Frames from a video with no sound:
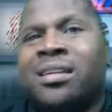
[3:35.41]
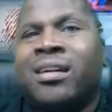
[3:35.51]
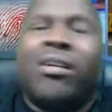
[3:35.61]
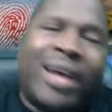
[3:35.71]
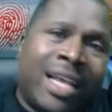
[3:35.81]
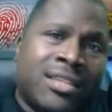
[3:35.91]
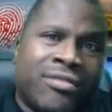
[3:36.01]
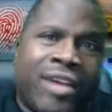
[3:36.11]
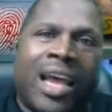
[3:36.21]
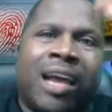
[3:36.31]
Oh, I'll
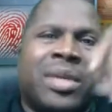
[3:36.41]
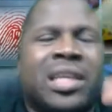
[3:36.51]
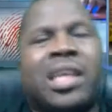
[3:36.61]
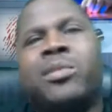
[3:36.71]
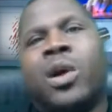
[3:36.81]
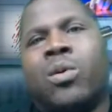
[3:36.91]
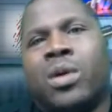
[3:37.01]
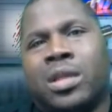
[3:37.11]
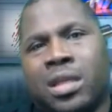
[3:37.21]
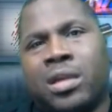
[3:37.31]
survive, but keep going.